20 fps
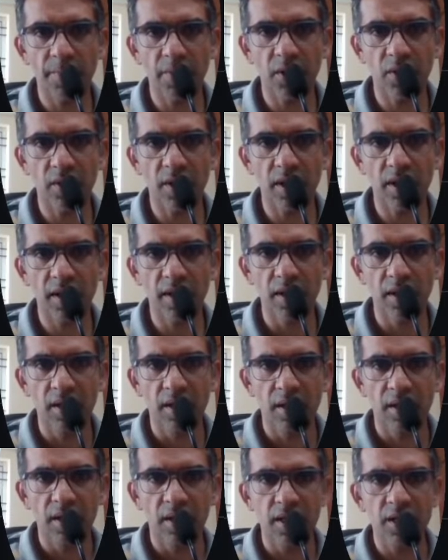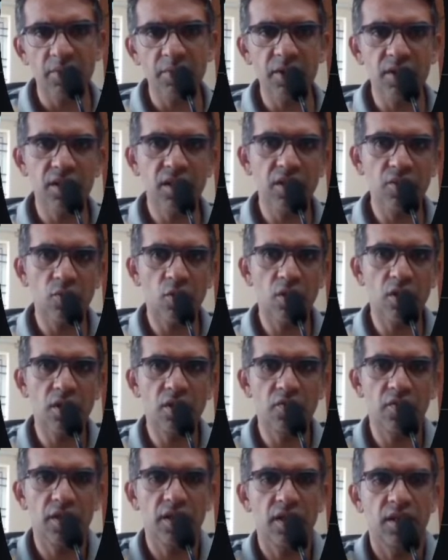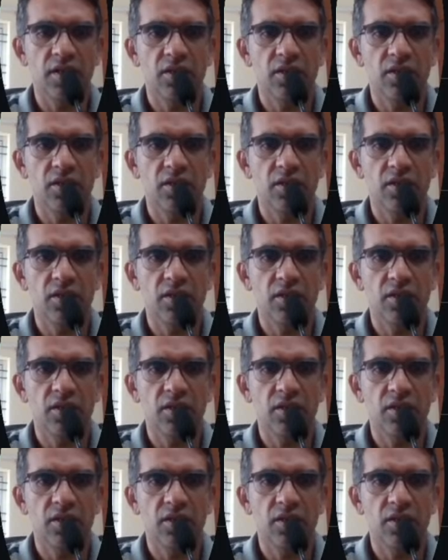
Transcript: okay let me see what if i